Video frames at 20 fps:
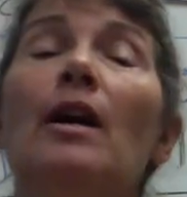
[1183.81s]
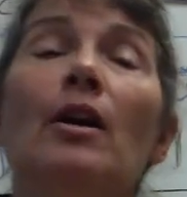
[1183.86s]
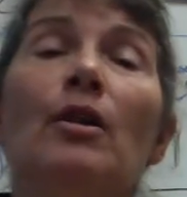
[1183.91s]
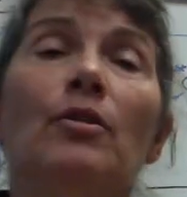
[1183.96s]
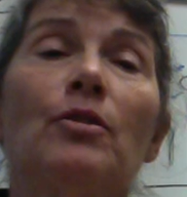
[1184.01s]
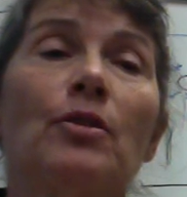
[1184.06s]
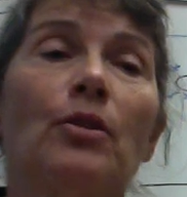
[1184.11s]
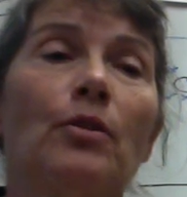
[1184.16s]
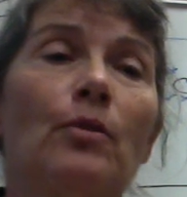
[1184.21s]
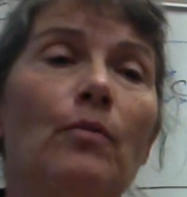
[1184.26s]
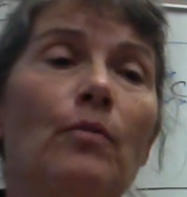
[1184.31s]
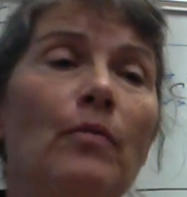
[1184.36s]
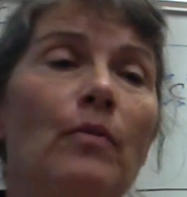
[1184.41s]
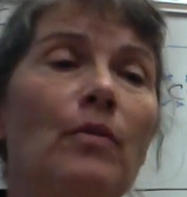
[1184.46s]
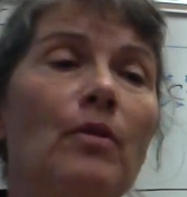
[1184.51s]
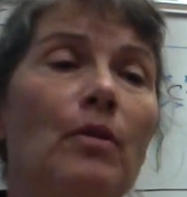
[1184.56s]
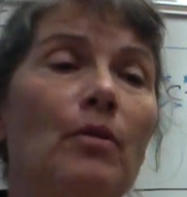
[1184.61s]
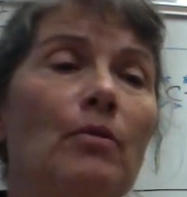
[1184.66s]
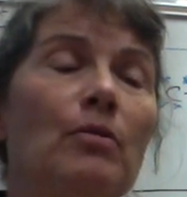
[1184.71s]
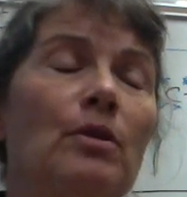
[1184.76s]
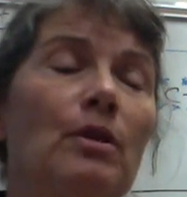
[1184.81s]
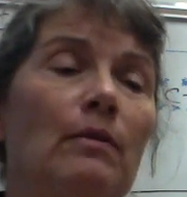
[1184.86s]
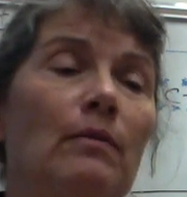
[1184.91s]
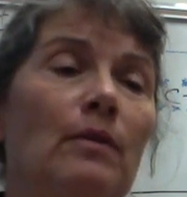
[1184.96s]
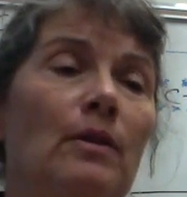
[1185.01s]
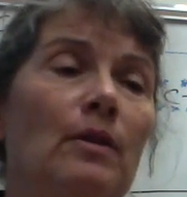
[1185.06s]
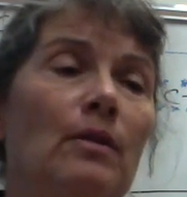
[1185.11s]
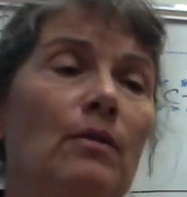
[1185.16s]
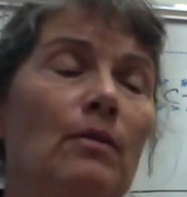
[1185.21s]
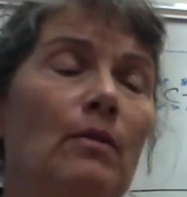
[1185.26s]
So those of
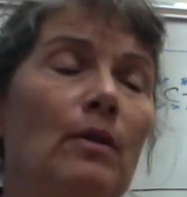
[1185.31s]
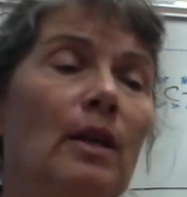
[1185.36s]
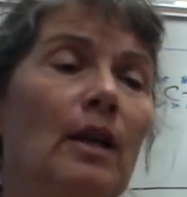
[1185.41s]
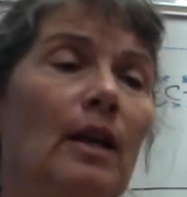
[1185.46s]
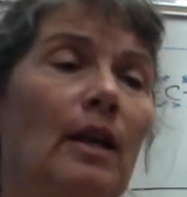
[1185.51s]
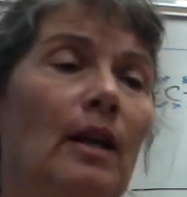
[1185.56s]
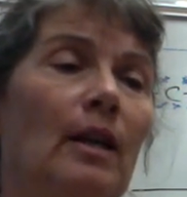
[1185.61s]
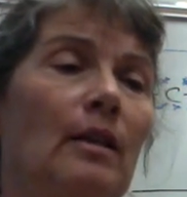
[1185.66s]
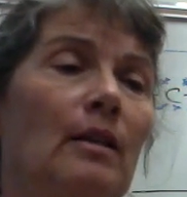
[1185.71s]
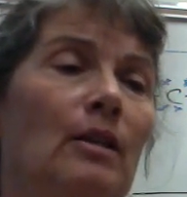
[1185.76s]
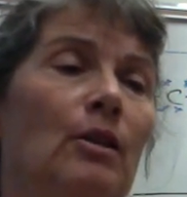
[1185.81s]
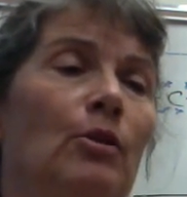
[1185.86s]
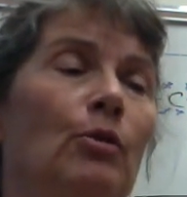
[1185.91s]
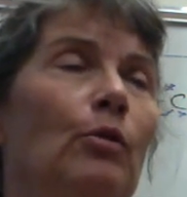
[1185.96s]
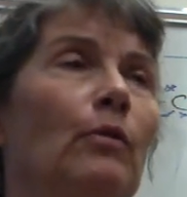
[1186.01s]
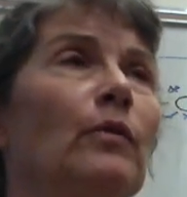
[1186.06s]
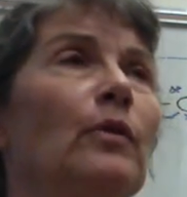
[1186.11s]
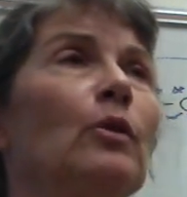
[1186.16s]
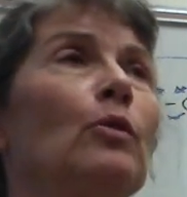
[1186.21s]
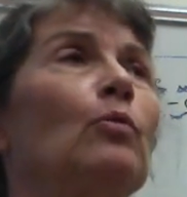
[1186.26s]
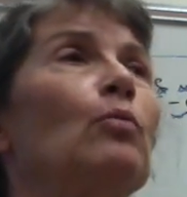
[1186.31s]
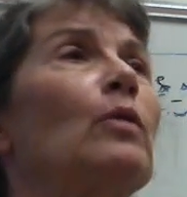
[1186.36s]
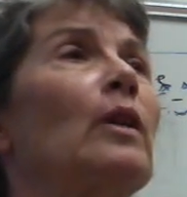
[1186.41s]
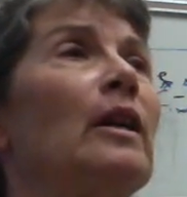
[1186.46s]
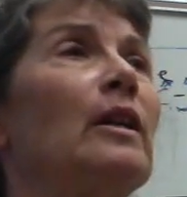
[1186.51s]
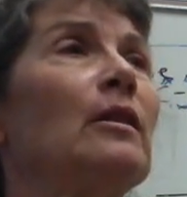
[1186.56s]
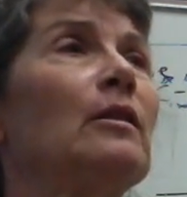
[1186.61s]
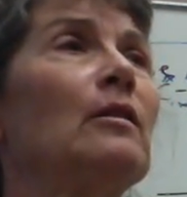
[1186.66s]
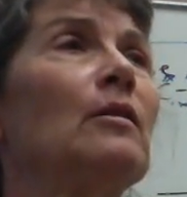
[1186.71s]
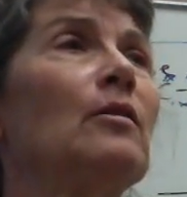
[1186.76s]
you that, you know, if you're
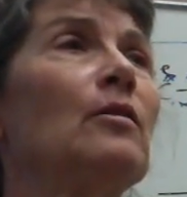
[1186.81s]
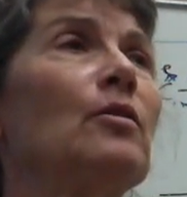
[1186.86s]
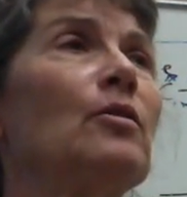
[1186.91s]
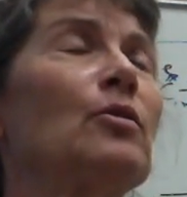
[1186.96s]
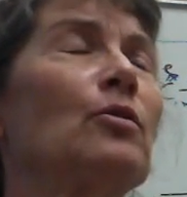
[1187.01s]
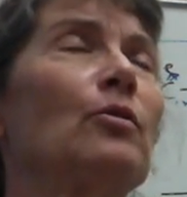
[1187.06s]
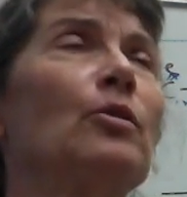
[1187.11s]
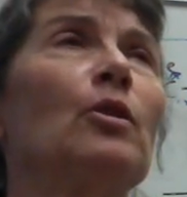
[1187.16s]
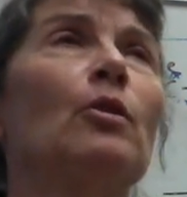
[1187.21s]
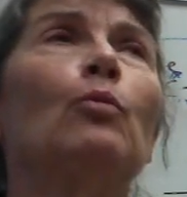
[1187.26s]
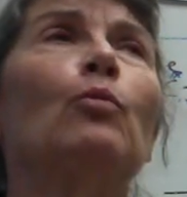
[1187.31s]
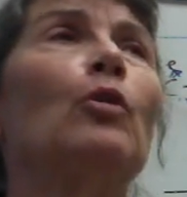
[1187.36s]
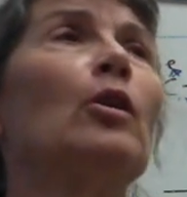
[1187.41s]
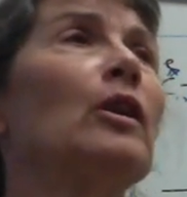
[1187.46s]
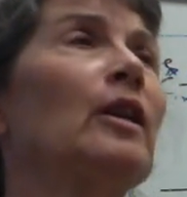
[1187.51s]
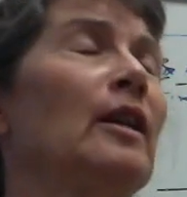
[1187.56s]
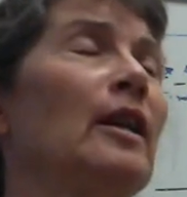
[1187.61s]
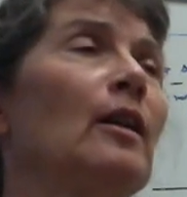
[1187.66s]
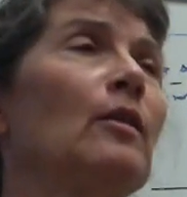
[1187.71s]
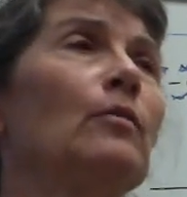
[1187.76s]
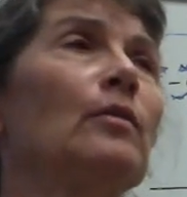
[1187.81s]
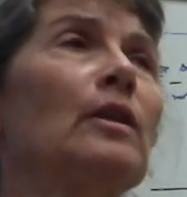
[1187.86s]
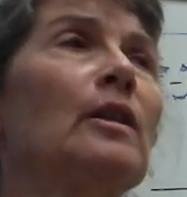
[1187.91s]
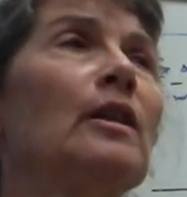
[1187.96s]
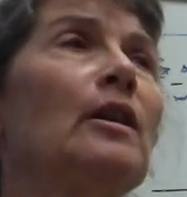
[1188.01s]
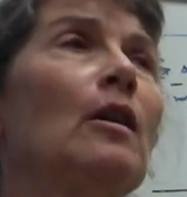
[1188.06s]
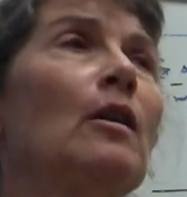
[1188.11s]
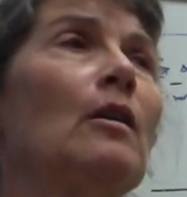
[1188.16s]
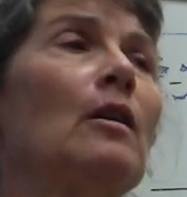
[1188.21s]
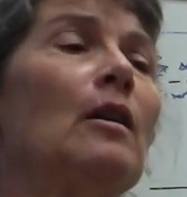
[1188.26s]
runners or you're working out
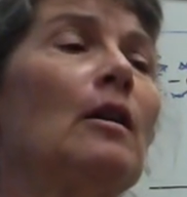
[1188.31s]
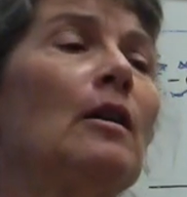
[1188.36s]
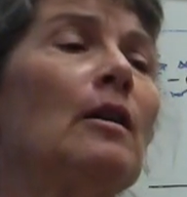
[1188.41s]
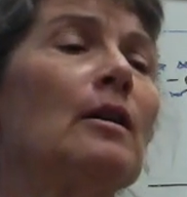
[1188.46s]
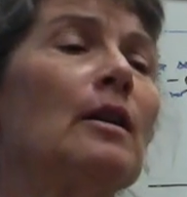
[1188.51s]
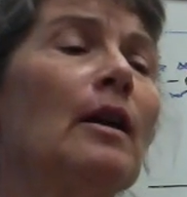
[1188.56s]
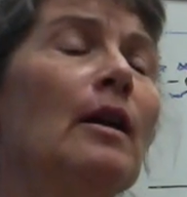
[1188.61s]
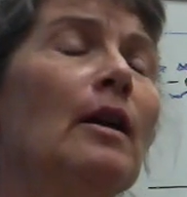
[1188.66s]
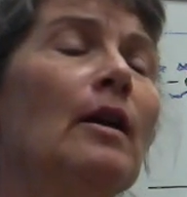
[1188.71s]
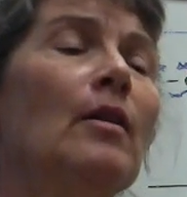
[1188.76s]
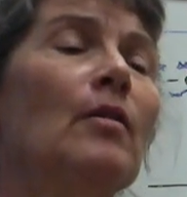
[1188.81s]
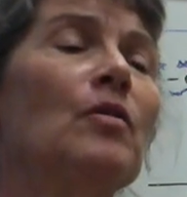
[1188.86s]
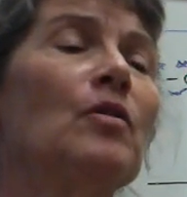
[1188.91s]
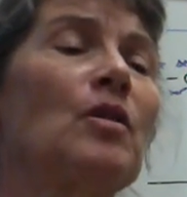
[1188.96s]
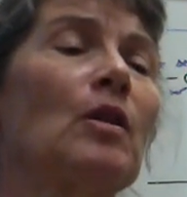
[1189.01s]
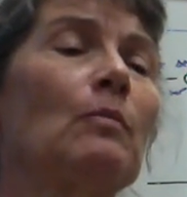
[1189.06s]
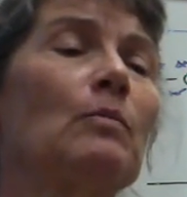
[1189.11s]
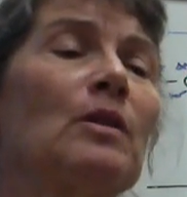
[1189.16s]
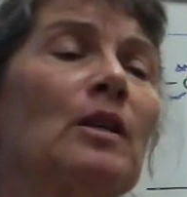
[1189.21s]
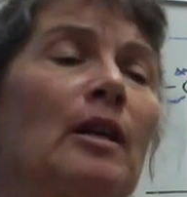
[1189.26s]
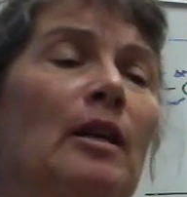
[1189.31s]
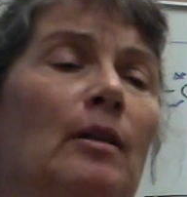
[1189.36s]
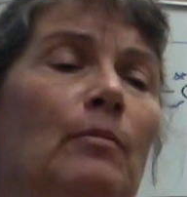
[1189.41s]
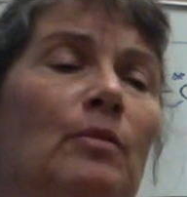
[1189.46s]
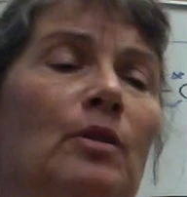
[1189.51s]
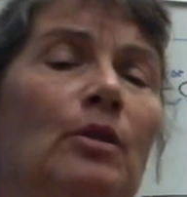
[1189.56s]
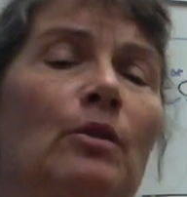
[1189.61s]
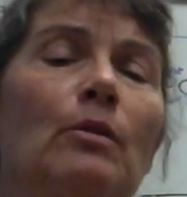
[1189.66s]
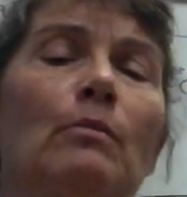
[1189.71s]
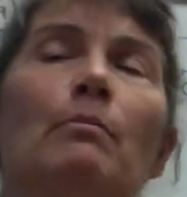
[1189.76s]
really hard,
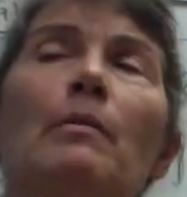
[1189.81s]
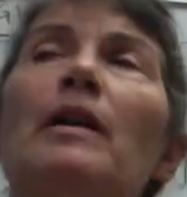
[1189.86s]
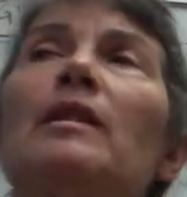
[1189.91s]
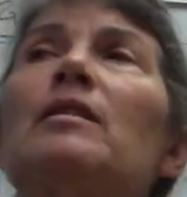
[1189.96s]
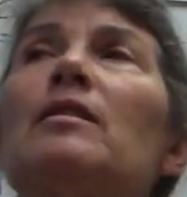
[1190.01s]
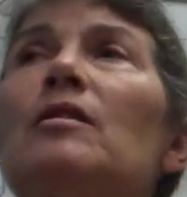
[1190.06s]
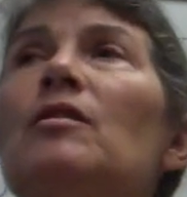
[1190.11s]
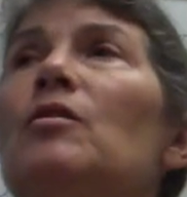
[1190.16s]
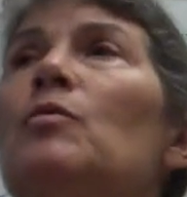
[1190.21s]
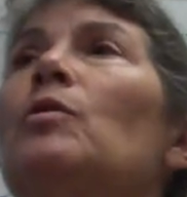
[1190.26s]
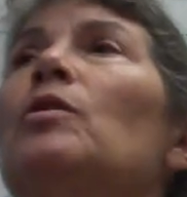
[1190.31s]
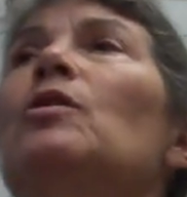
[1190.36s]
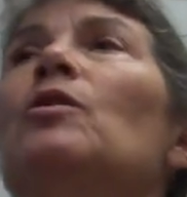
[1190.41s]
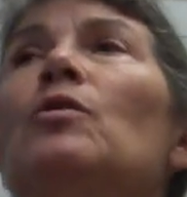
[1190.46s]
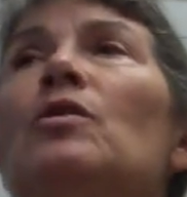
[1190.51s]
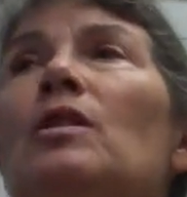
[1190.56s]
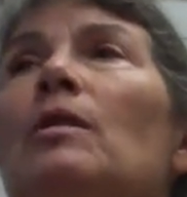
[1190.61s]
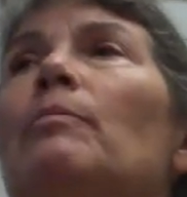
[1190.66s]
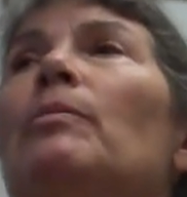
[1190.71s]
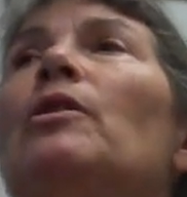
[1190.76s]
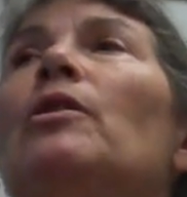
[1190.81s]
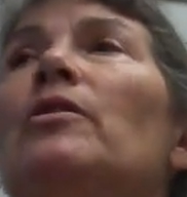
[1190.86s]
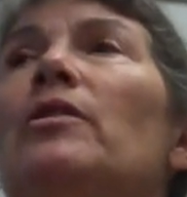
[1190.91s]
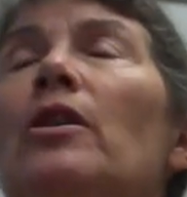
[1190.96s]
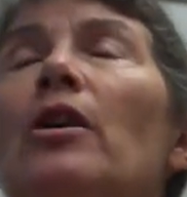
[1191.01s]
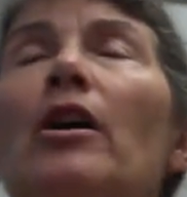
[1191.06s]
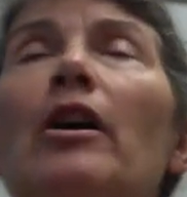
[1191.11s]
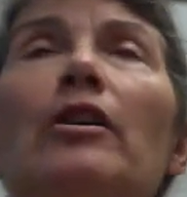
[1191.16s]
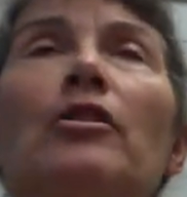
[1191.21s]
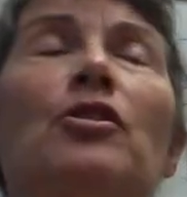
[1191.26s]
sometimes your muscles will use up all the
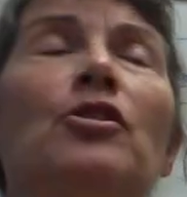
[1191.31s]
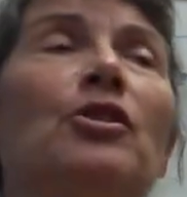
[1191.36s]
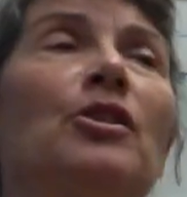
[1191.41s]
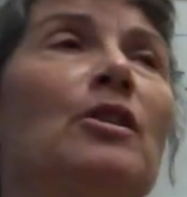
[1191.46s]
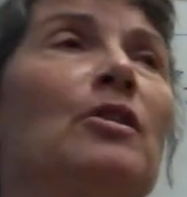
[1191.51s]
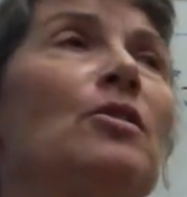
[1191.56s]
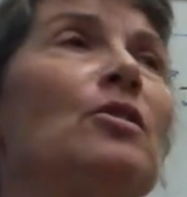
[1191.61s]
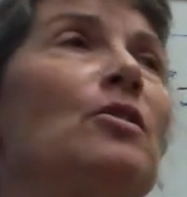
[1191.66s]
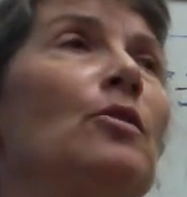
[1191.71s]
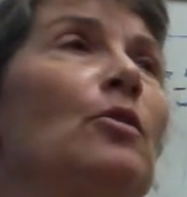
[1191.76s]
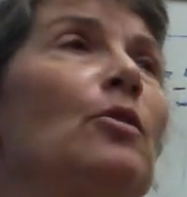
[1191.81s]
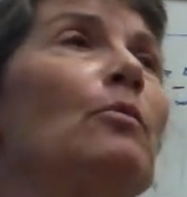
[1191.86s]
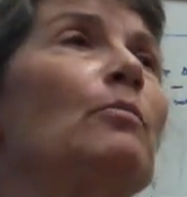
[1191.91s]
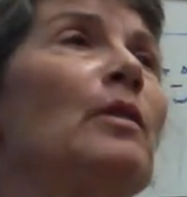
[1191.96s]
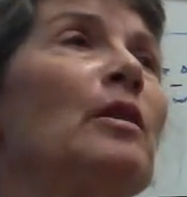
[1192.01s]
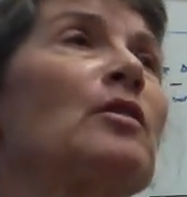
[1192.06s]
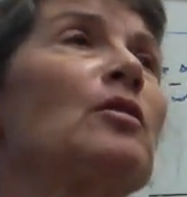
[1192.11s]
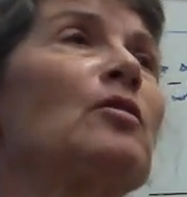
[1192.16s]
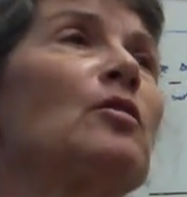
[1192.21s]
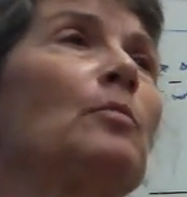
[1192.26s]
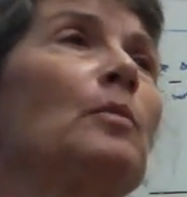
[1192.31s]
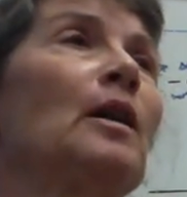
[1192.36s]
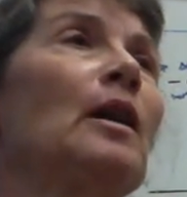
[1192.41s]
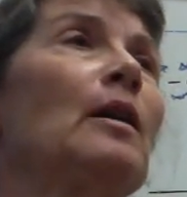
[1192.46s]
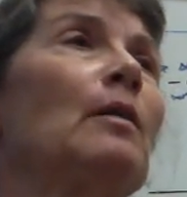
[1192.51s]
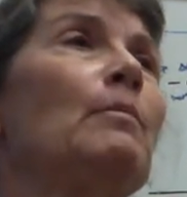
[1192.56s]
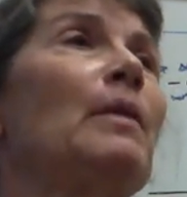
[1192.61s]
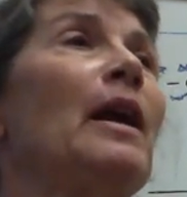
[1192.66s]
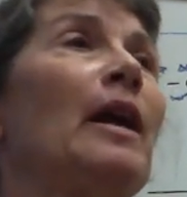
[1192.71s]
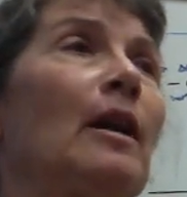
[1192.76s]
oxygen, so your muscles
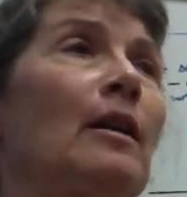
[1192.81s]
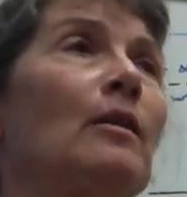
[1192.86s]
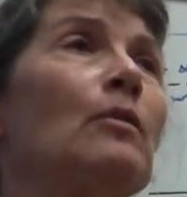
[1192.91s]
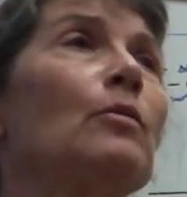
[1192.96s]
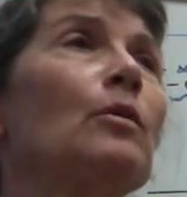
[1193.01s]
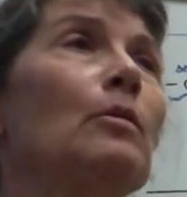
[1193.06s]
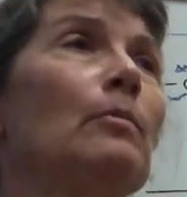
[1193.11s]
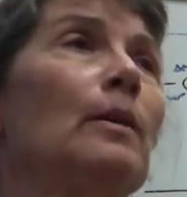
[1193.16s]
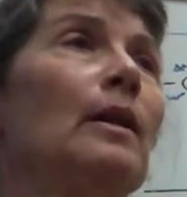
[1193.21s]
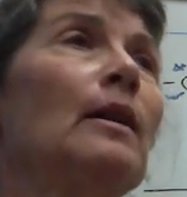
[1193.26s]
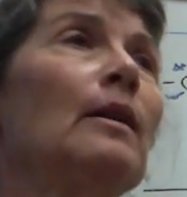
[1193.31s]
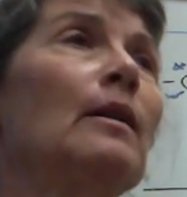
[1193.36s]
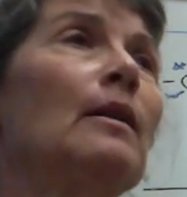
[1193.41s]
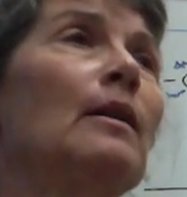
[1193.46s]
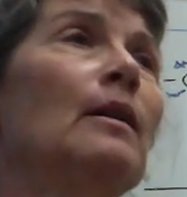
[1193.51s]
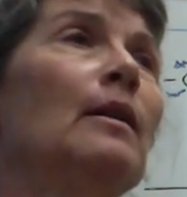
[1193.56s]
become anaerobic,